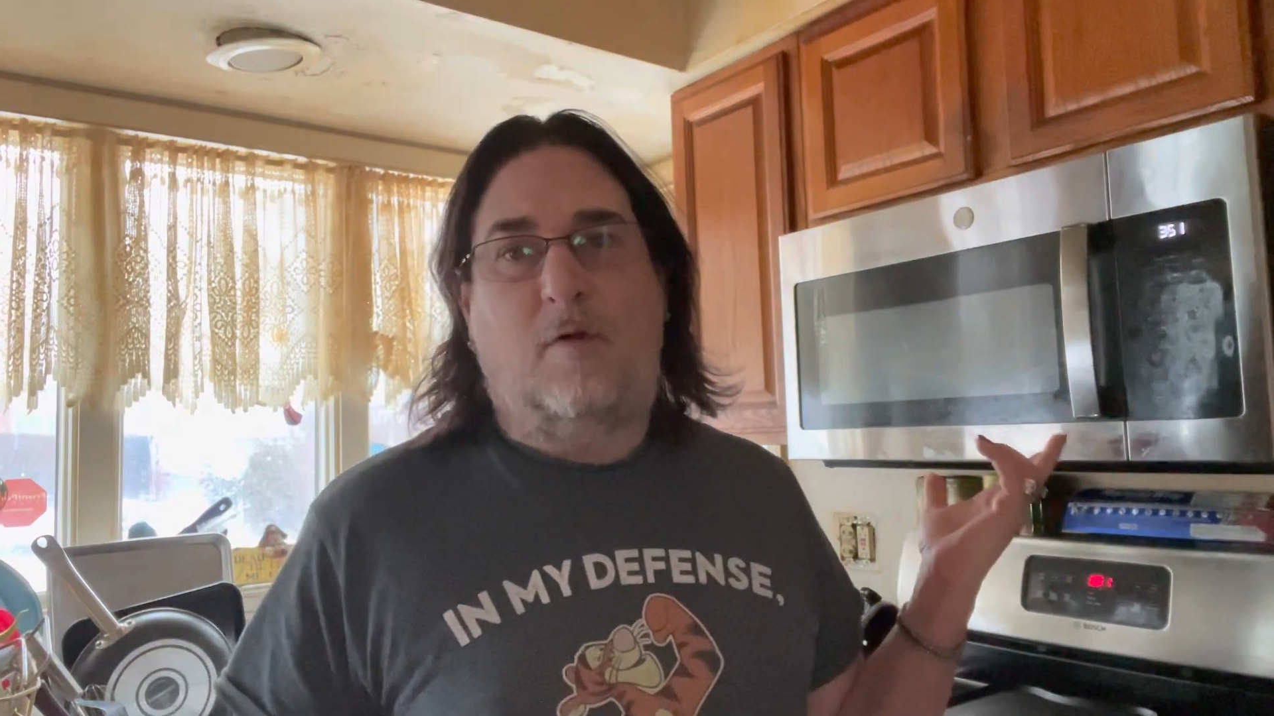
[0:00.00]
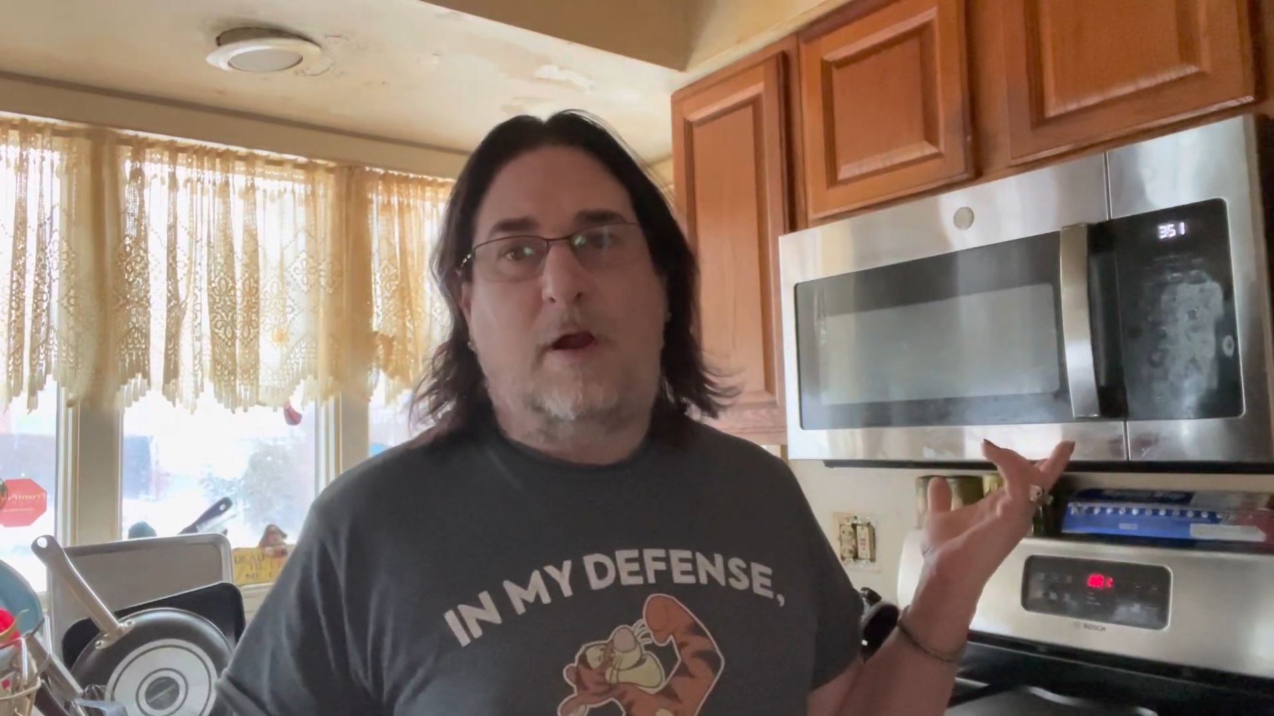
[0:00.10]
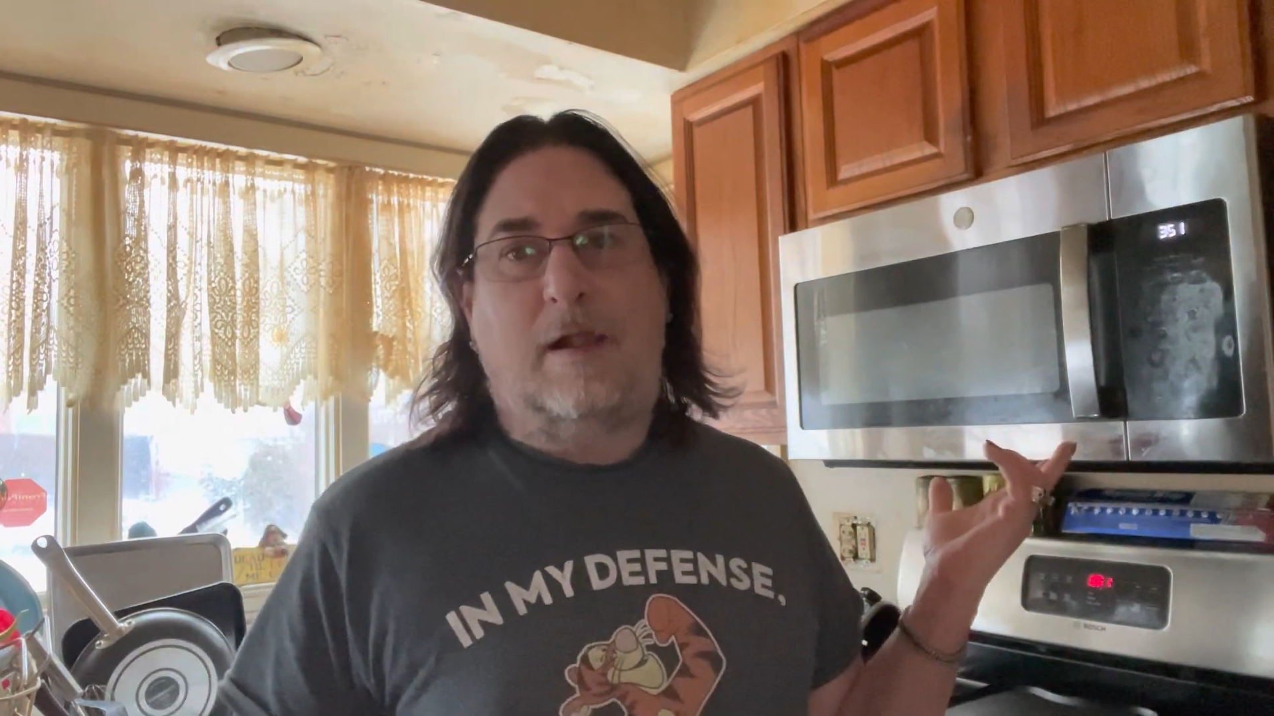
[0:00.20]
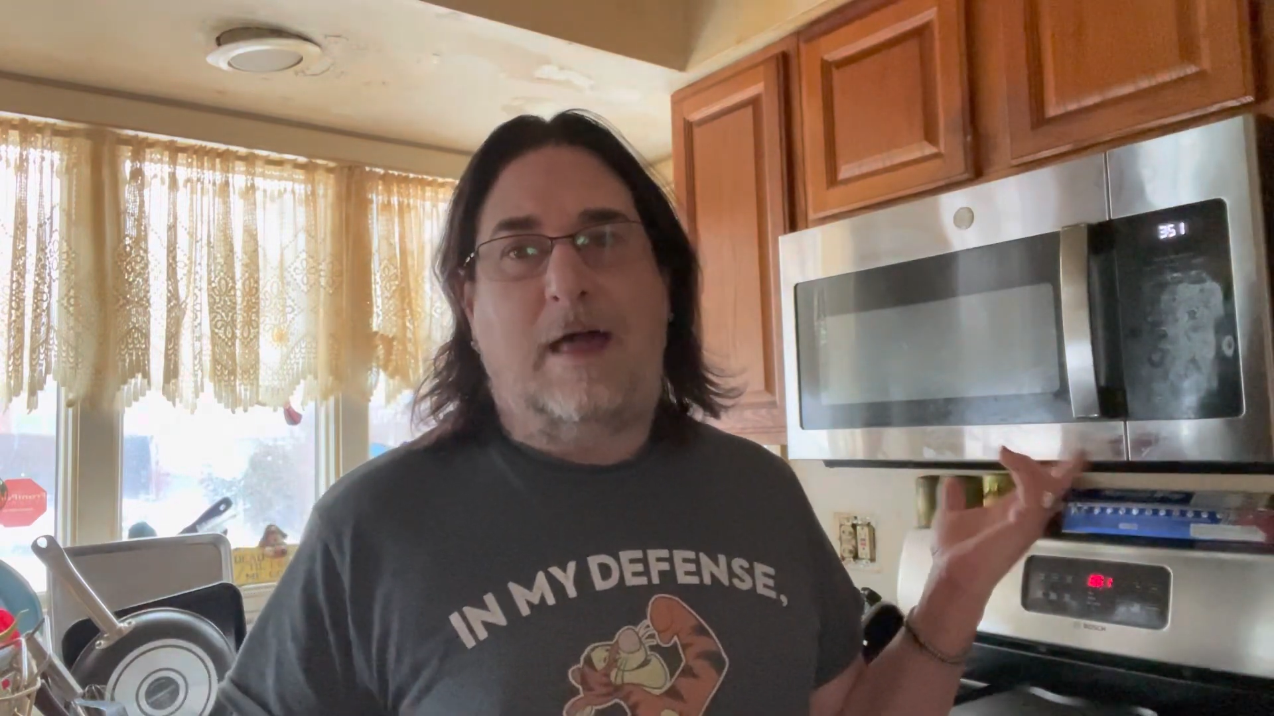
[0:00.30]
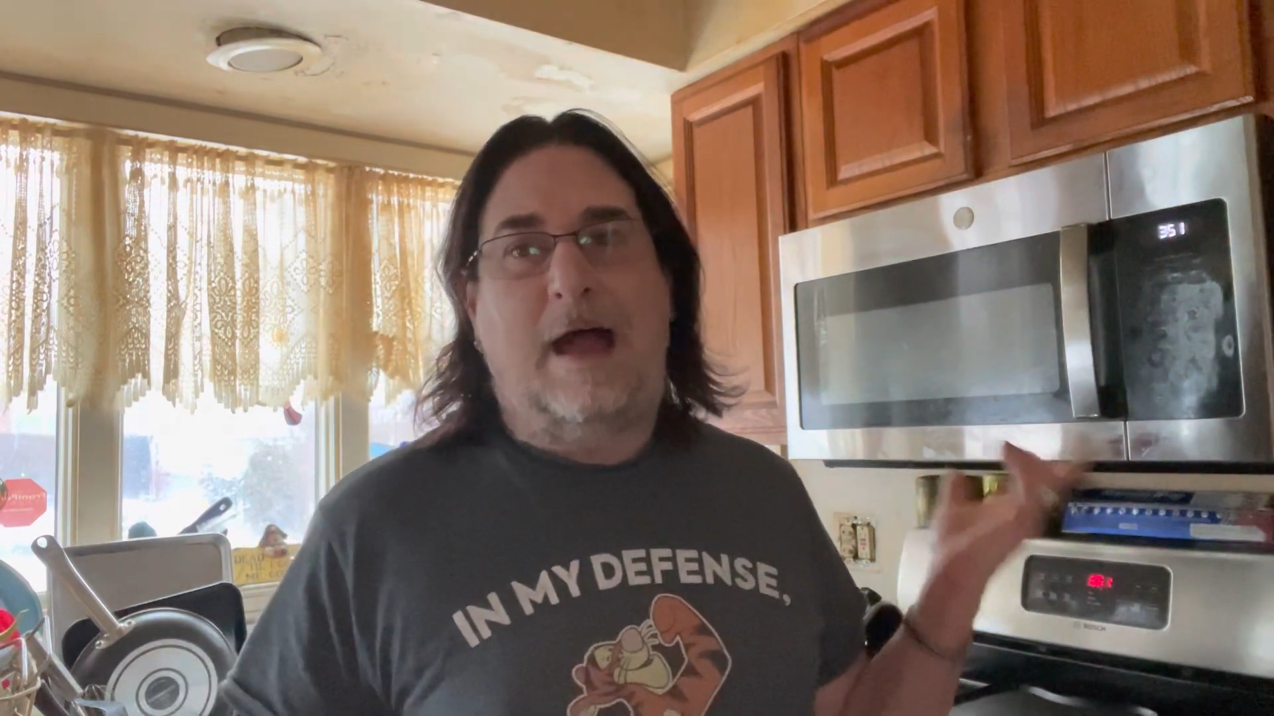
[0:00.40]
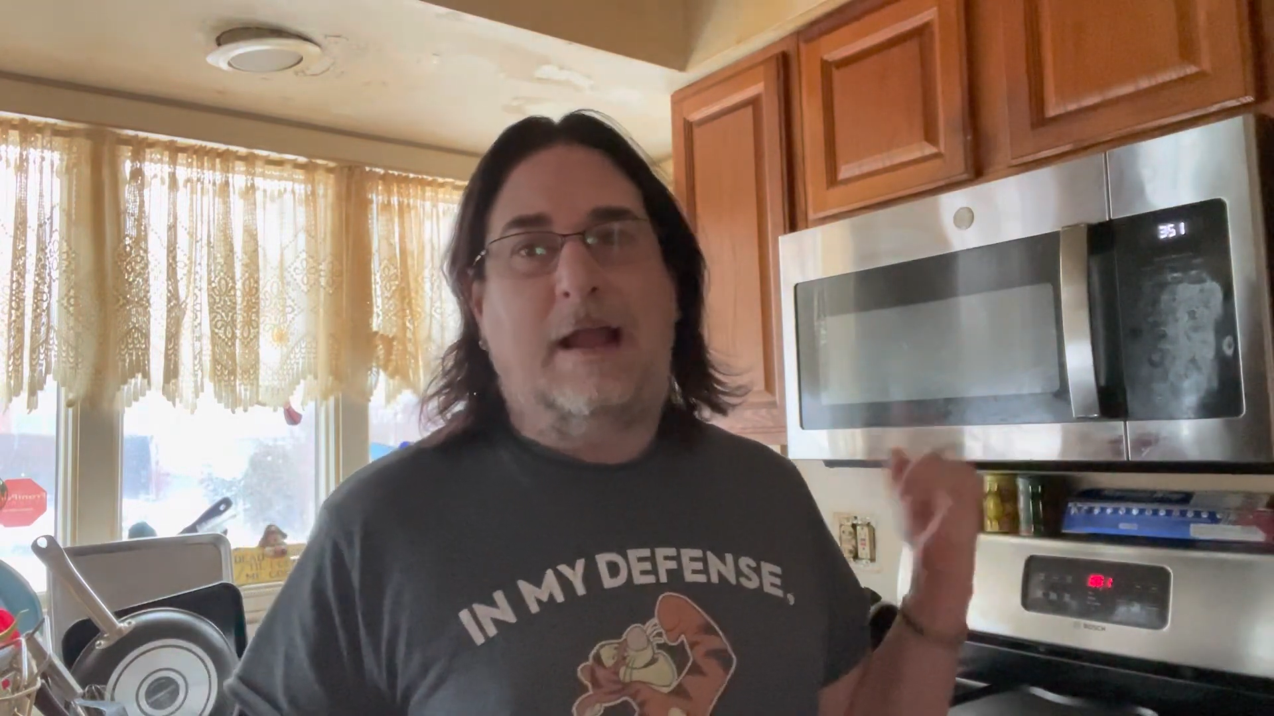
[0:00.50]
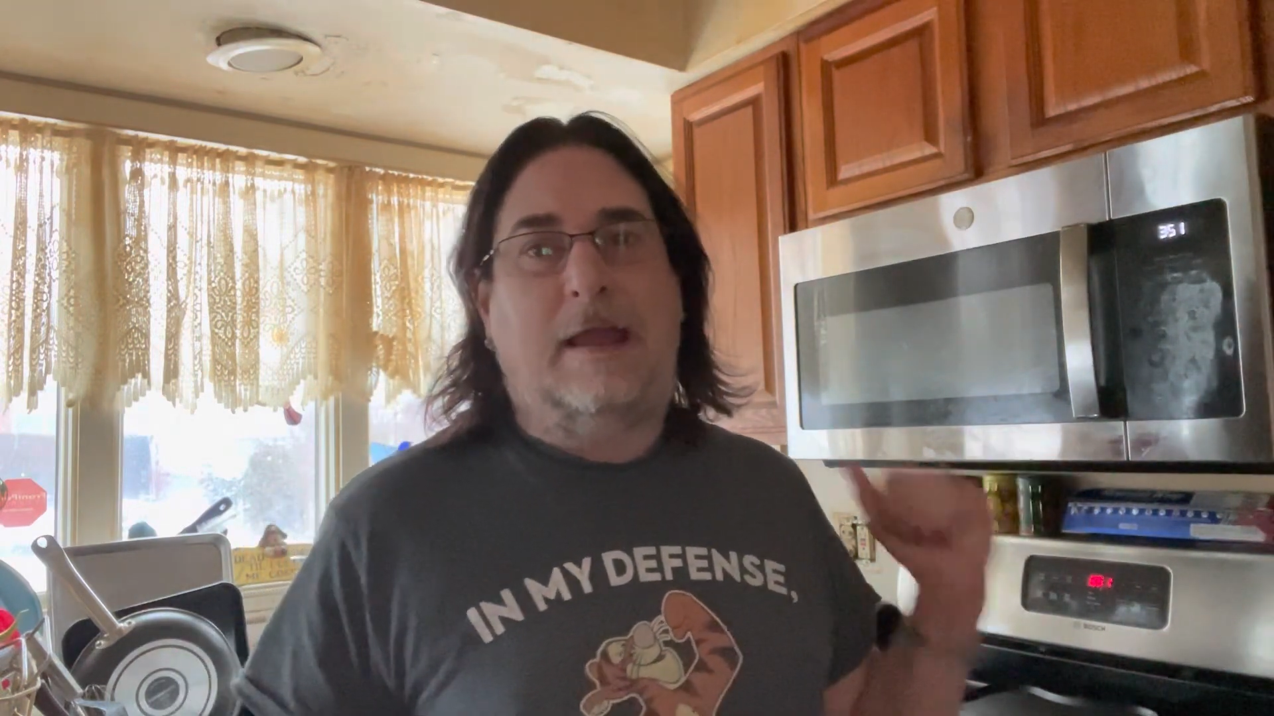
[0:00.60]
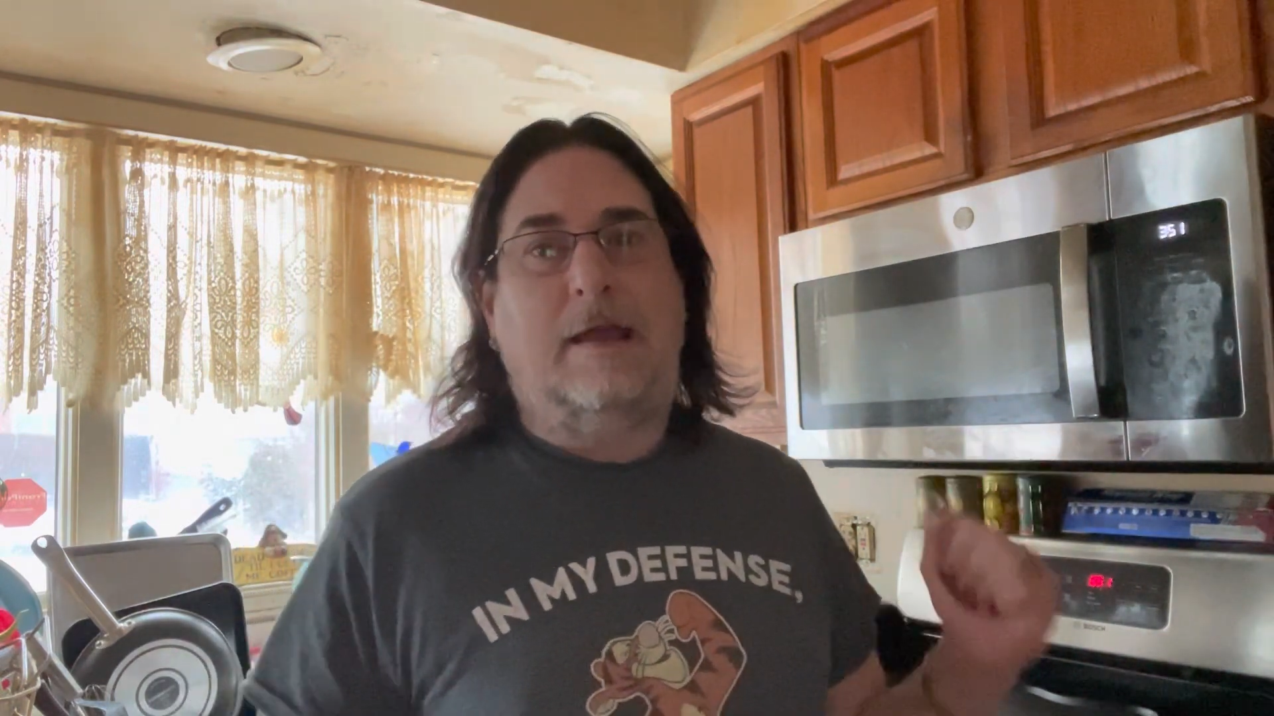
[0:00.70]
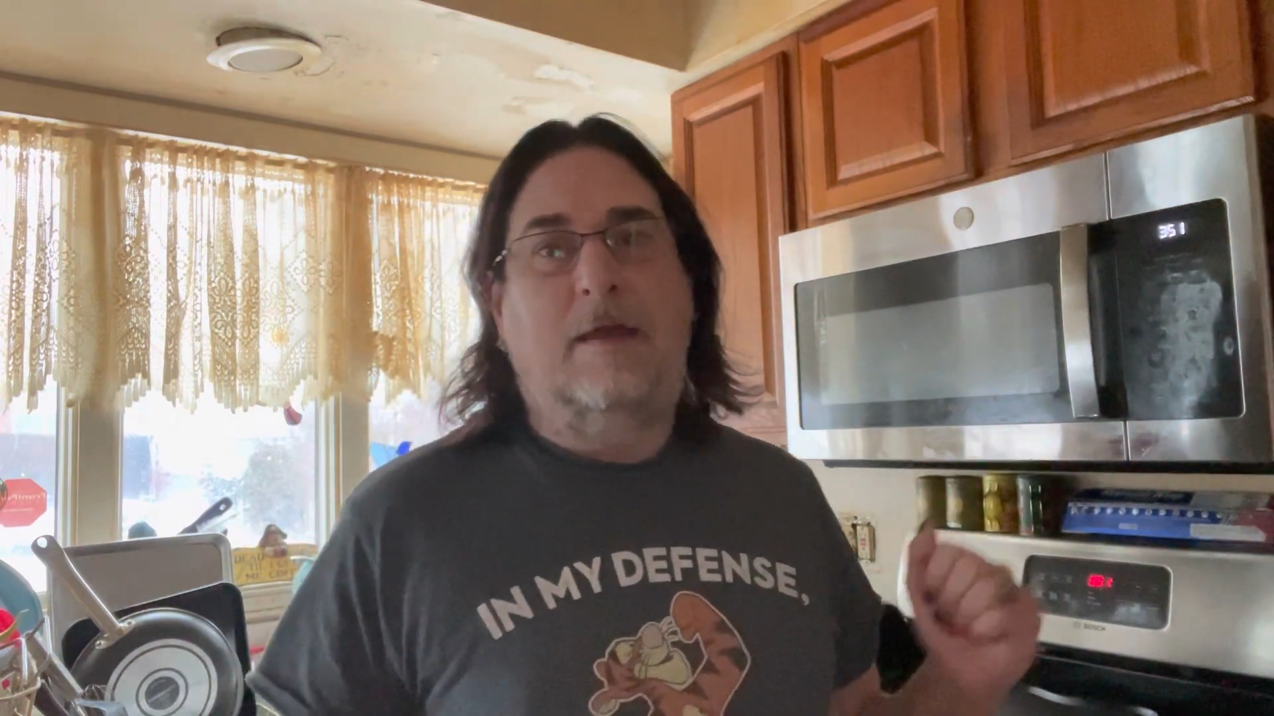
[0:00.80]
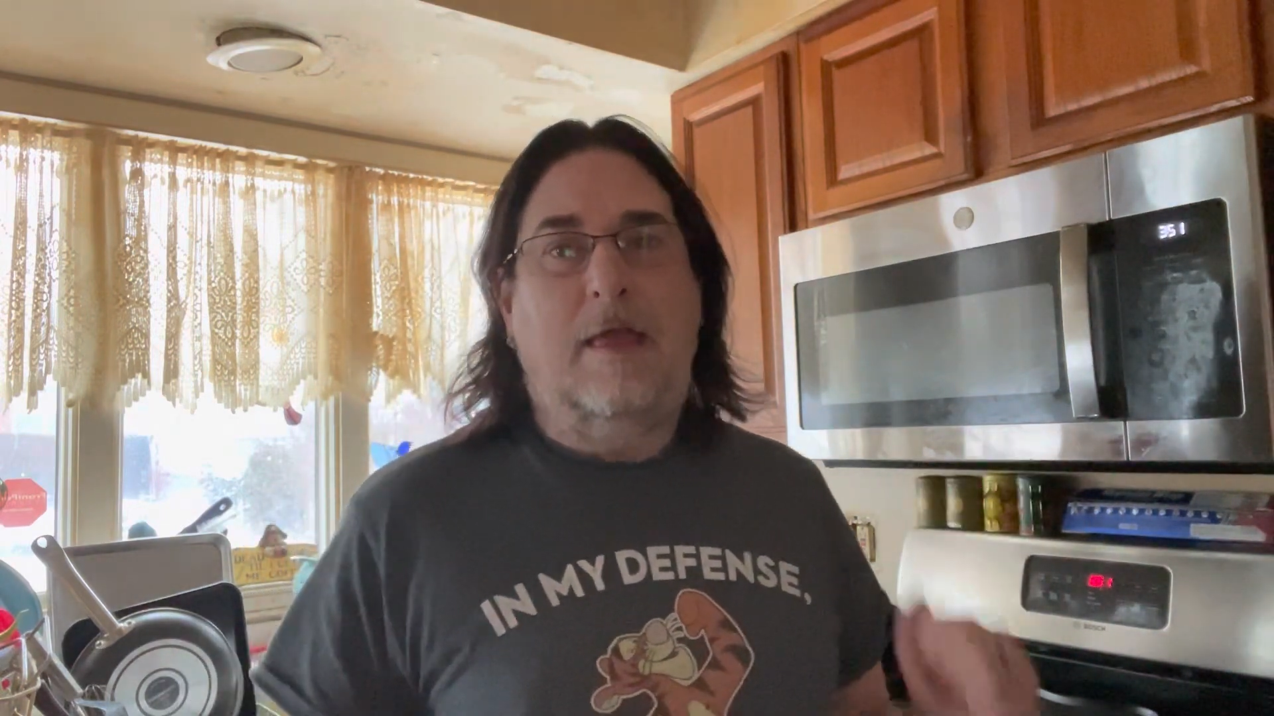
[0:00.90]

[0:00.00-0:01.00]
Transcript: 4 o'clock.